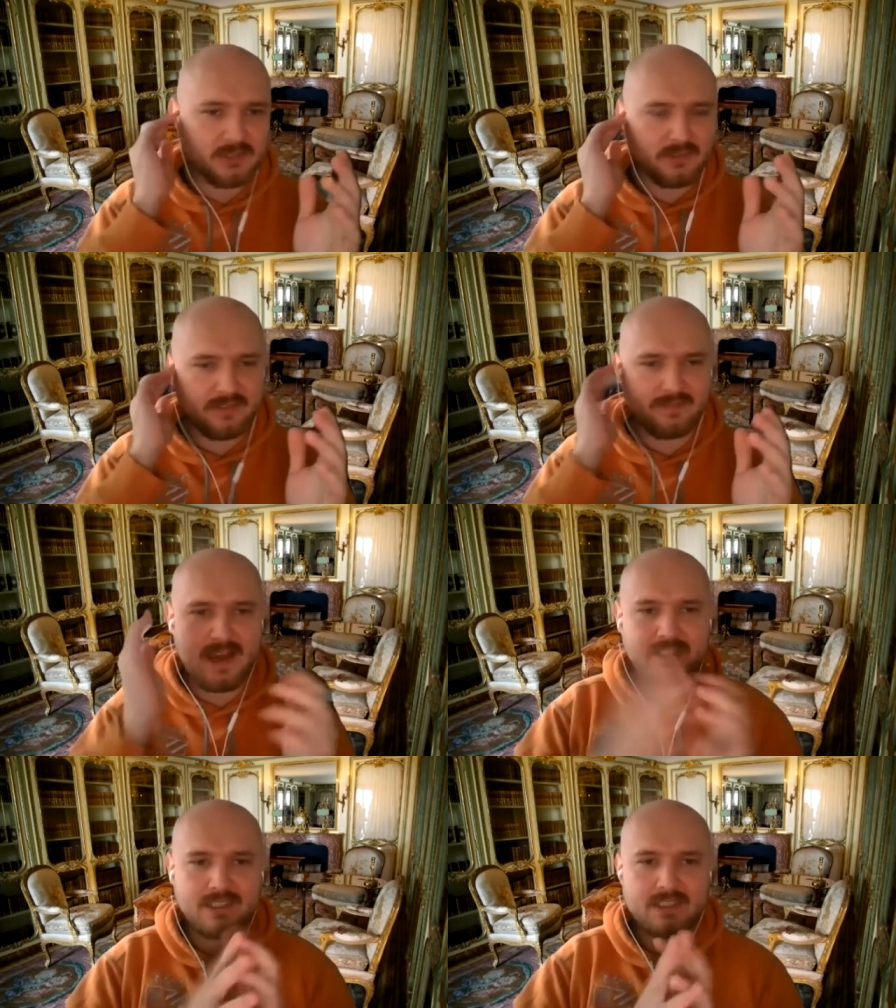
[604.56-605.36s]
to the
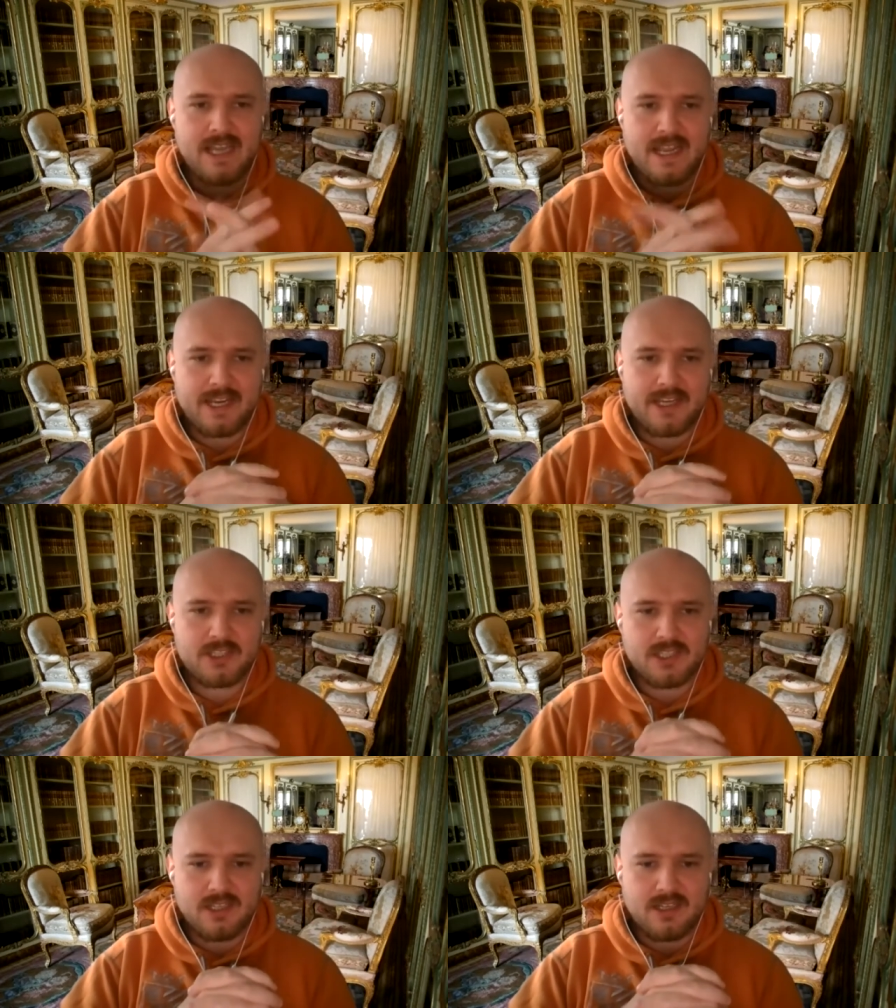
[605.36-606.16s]
fact that
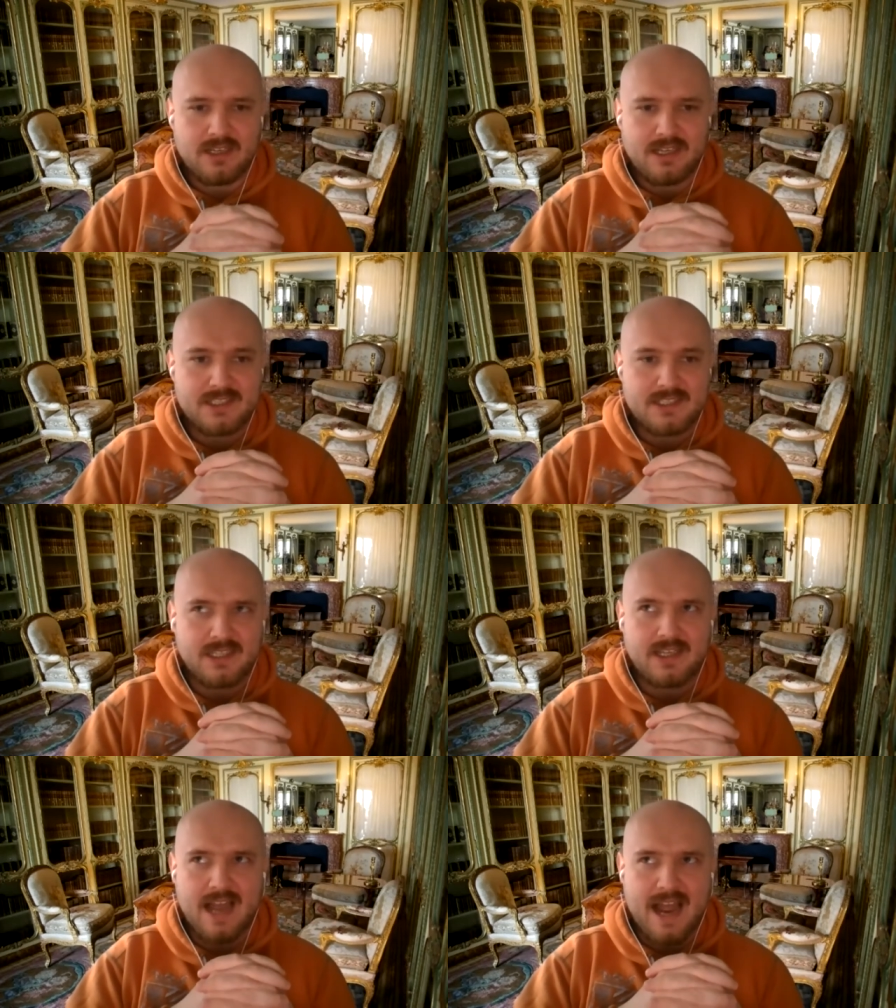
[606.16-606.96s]
each uh, let's
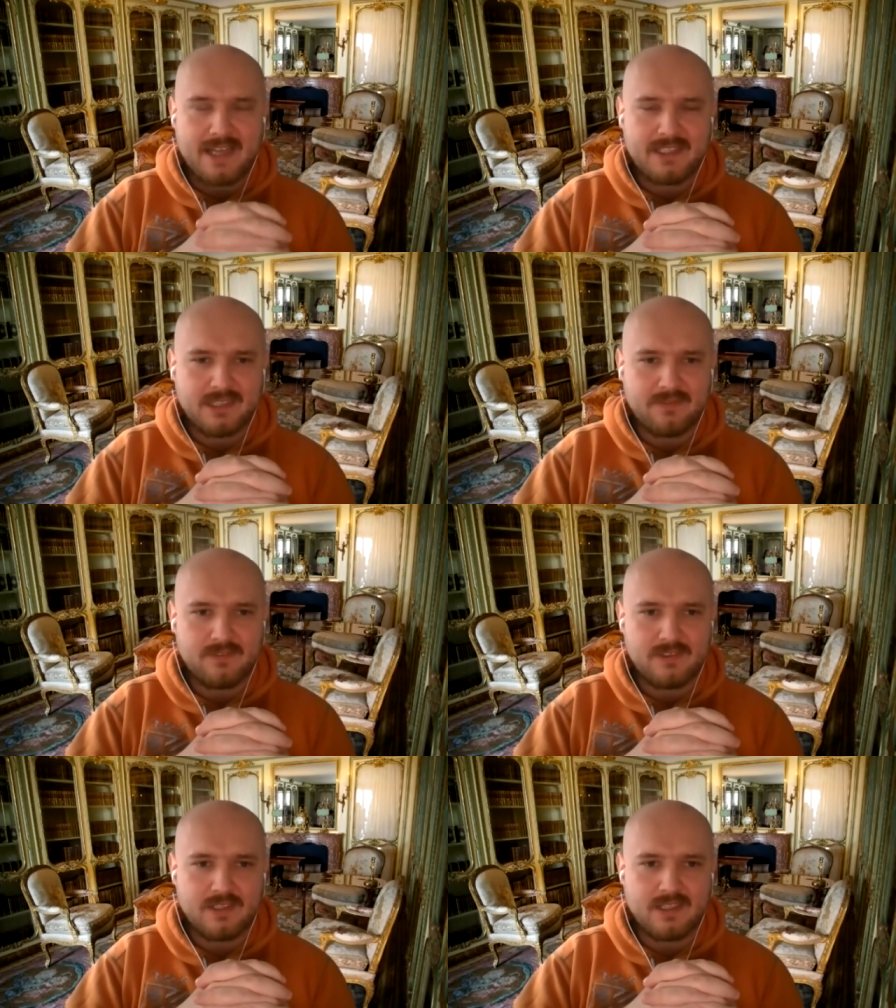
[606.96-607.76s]
say item
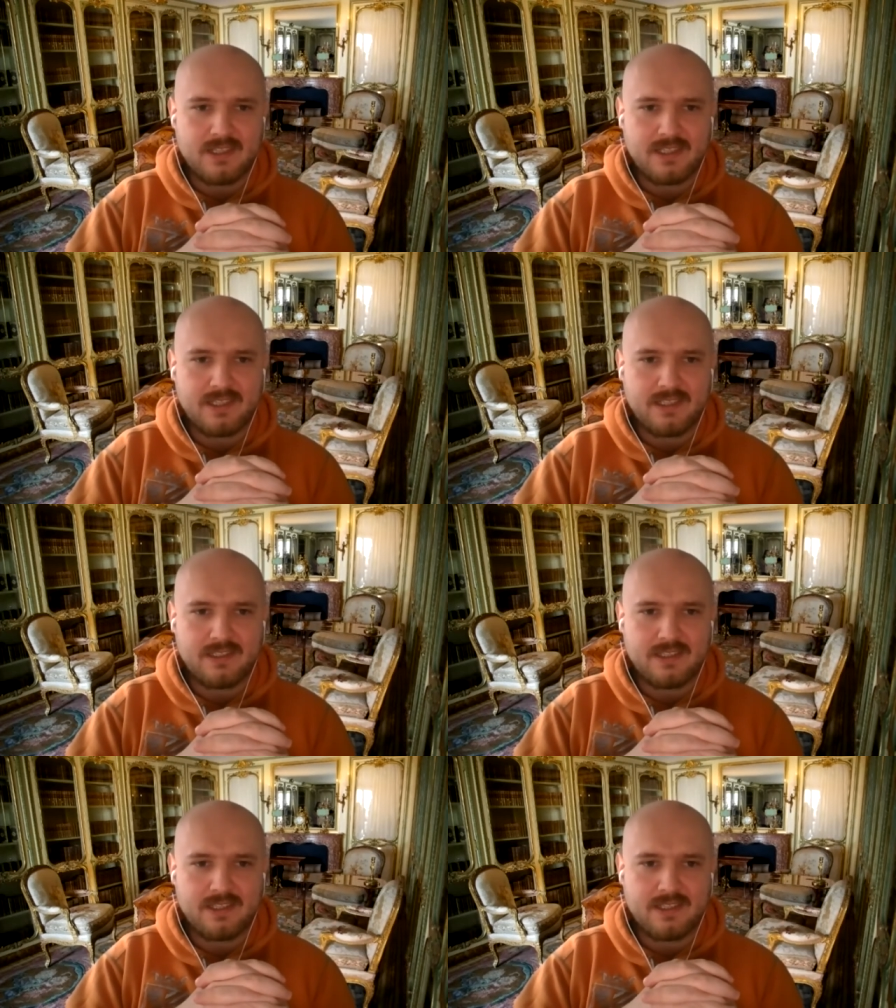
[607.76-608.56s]
uh,
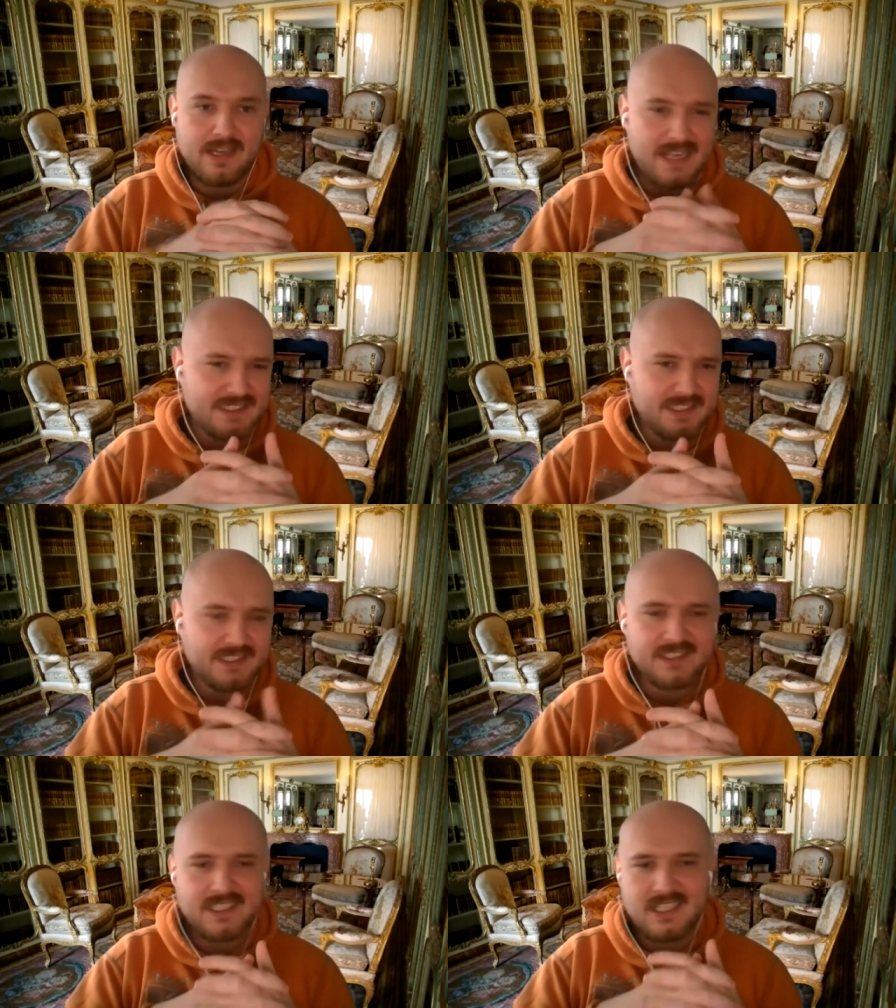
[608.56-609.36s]
in, in
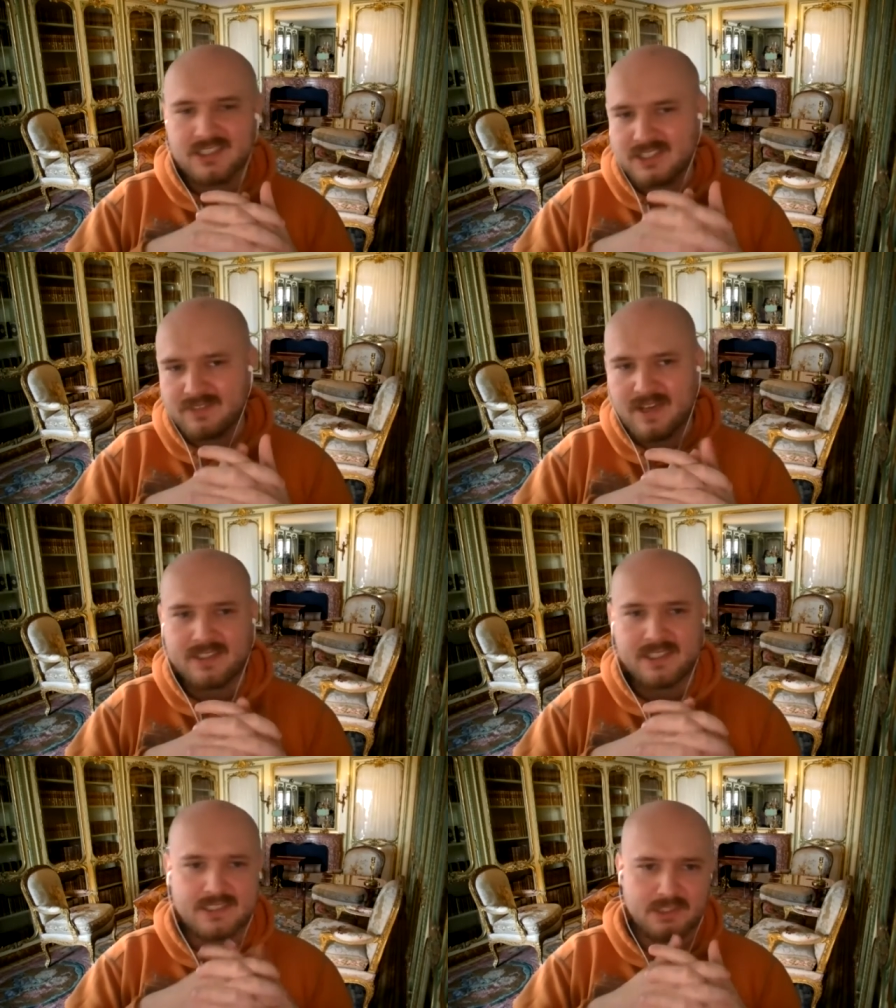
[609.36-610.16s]
elasticsearch
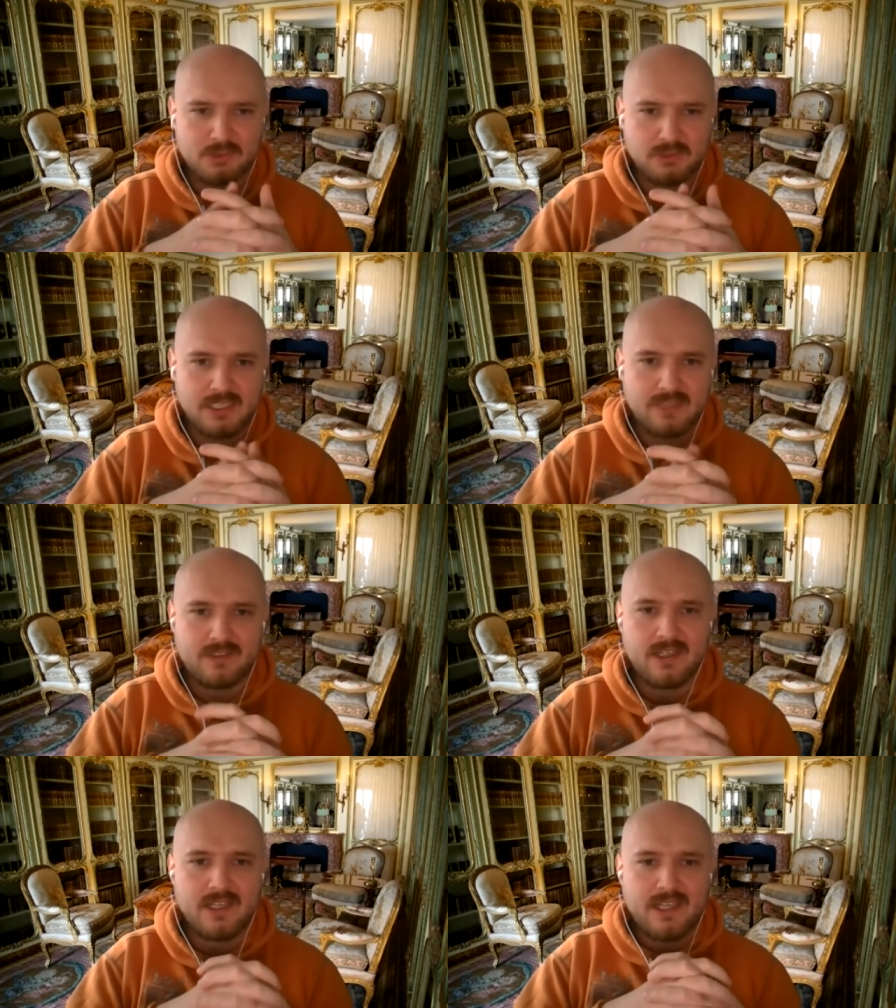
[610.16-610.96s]
semantic search
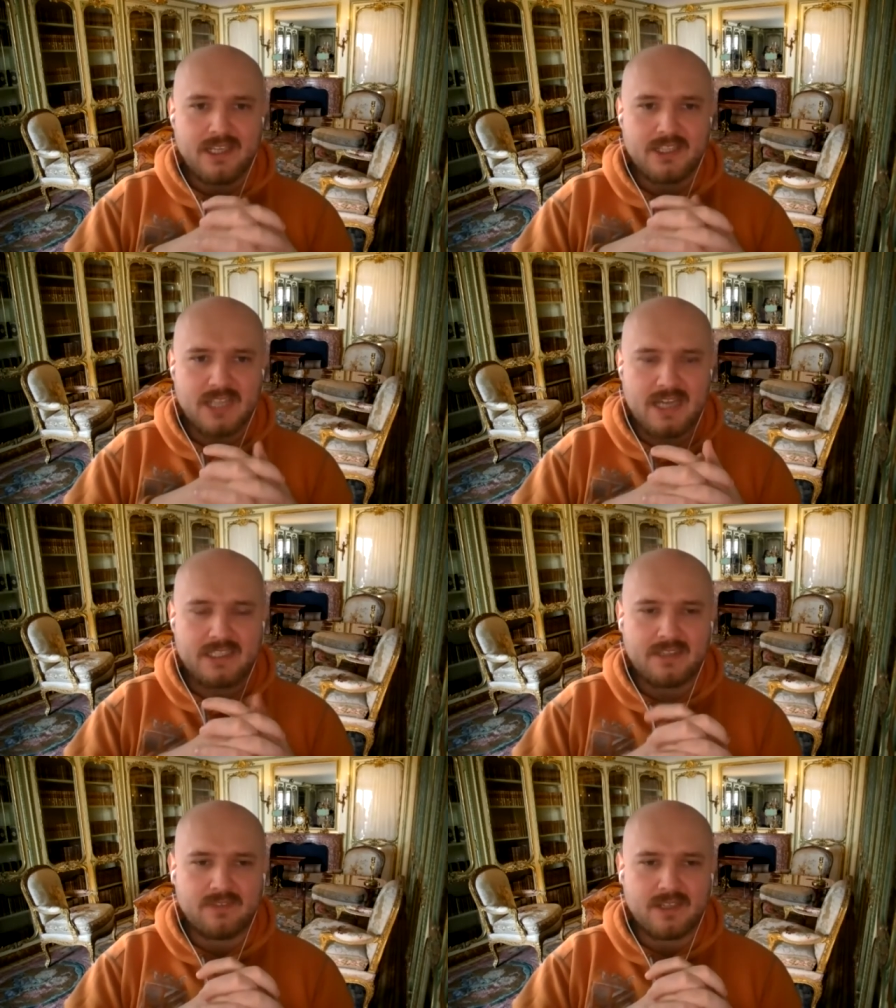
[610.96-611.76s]
whatever each
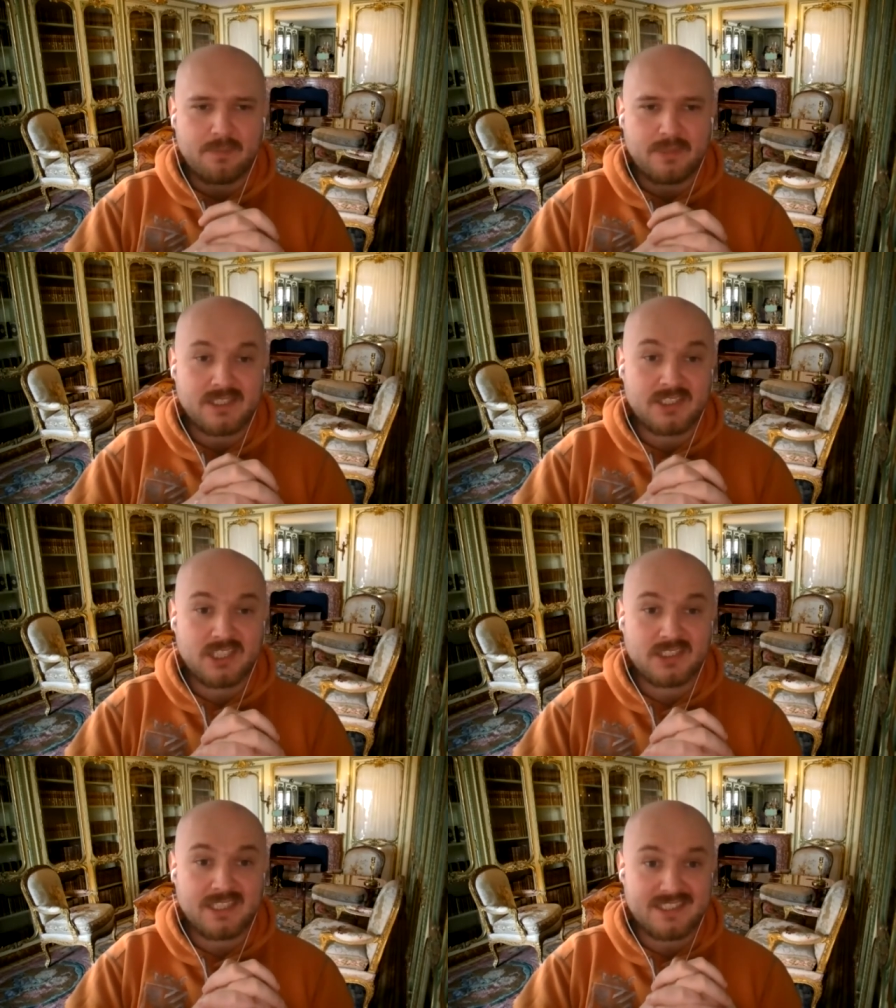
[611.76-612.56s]
item represents
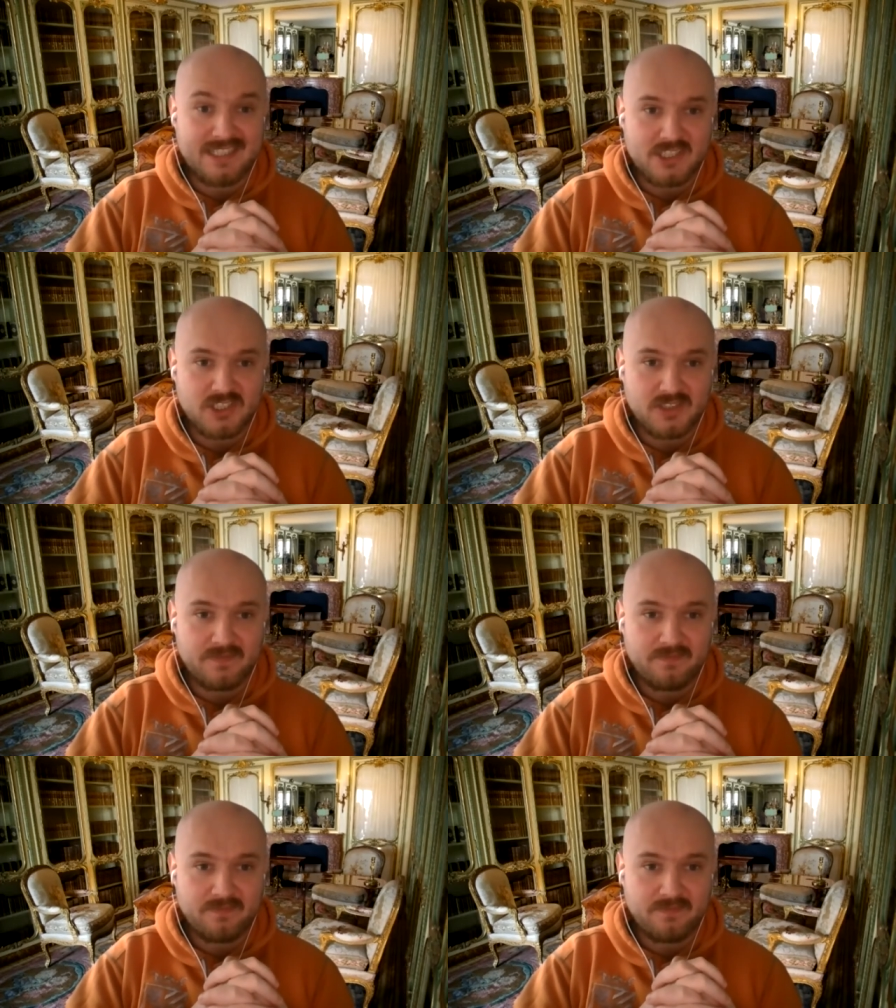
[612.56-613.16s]
just a section